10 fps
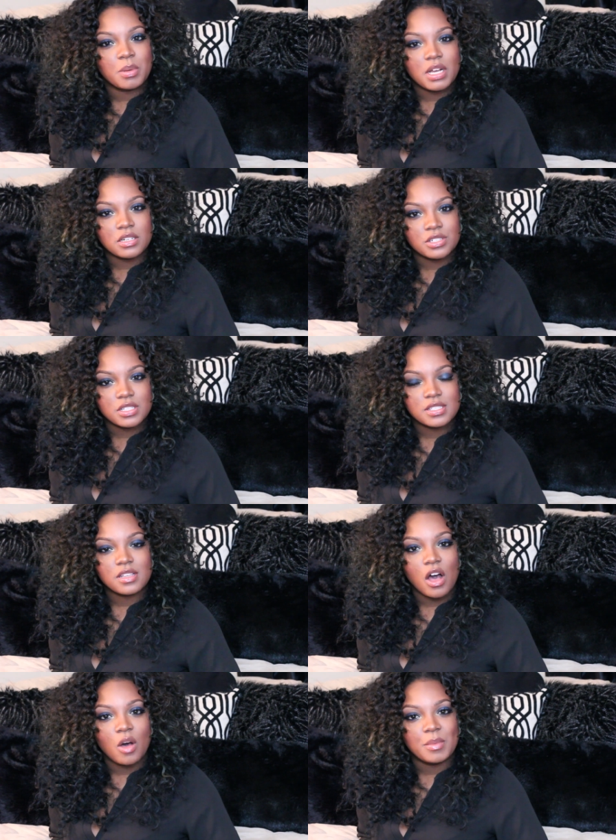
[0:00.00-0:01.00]
Bronner's
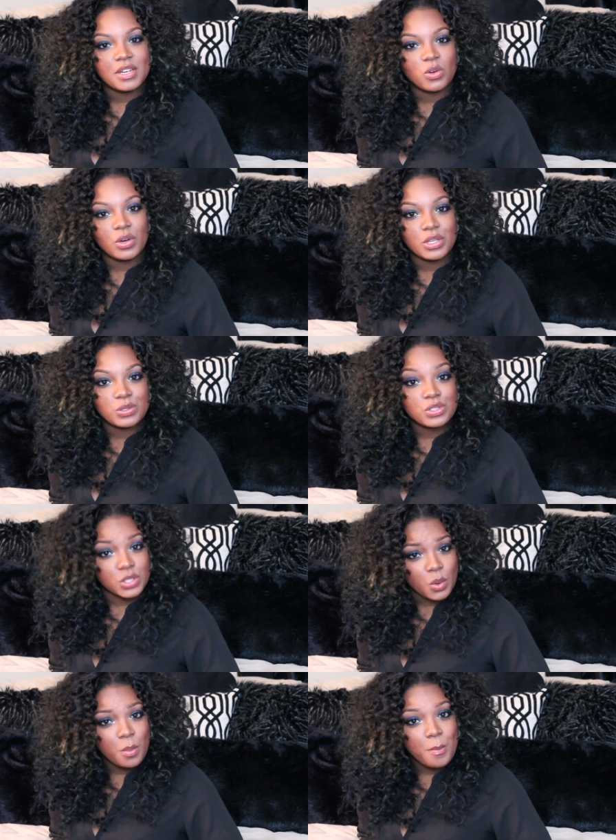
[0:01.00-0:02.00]
almond oil
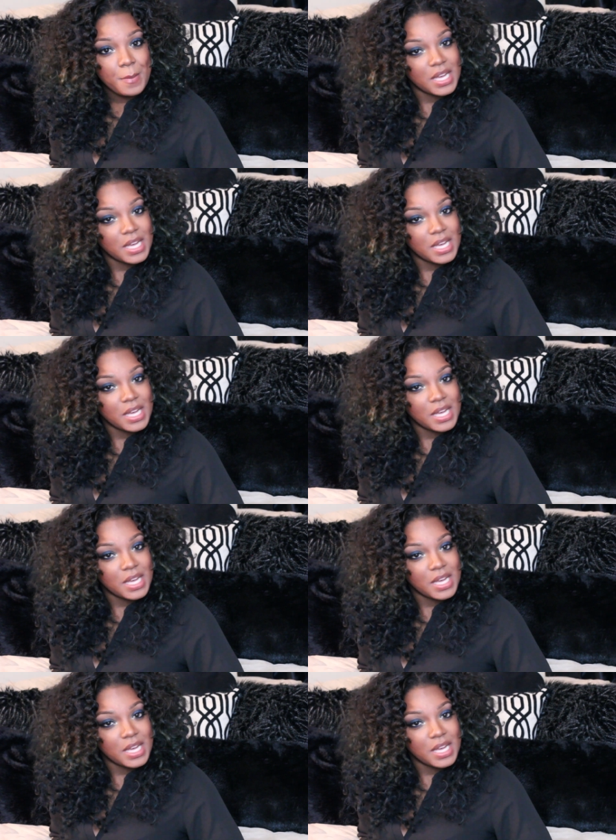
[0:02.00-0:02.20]
soap.